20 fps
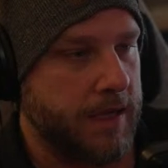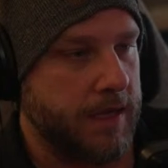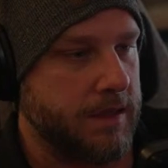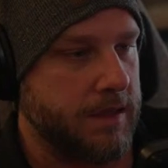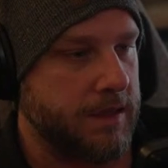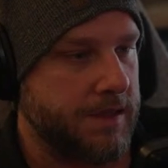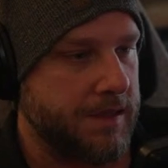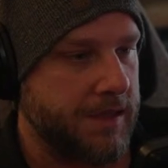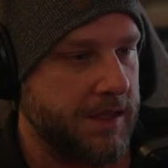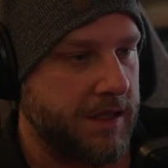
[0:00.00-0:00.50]
the
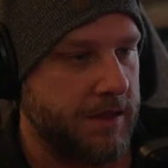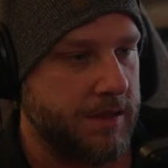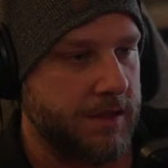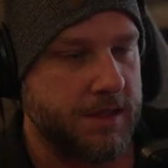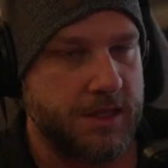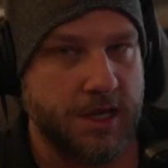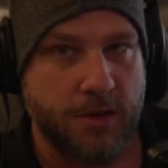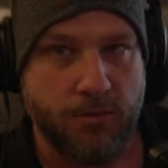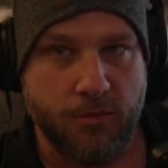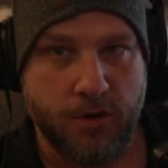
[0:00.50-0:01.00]
scenes
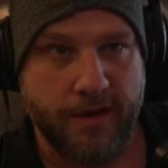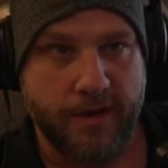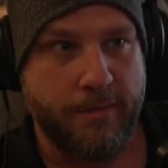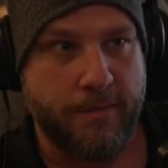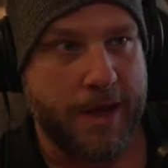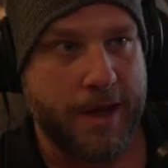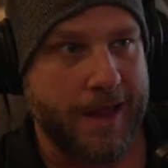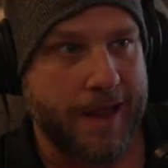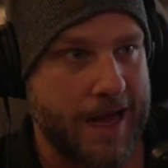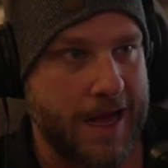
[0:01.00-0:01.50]
summary of
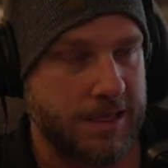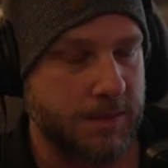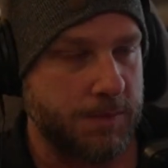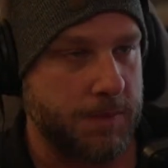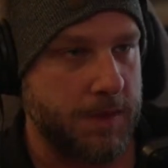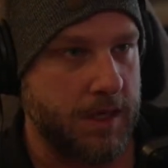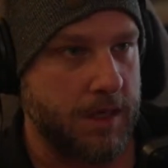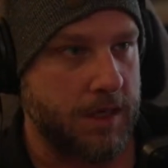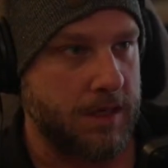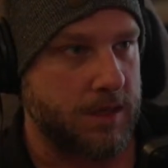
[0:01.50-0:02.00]
my last
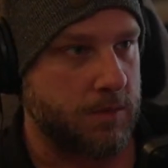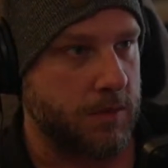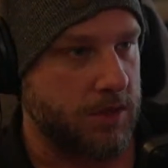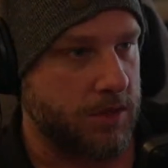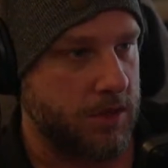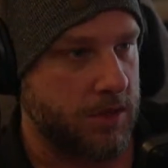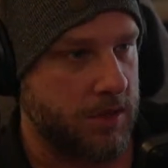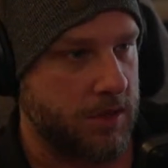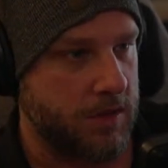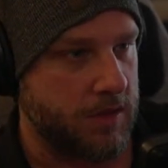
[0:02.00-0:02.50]
piece,
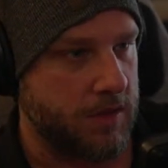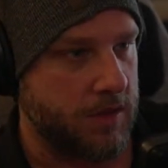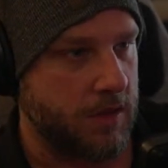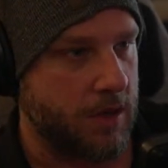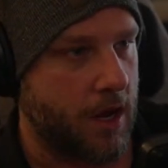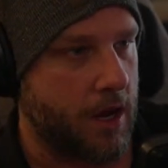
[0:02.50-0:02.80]
which is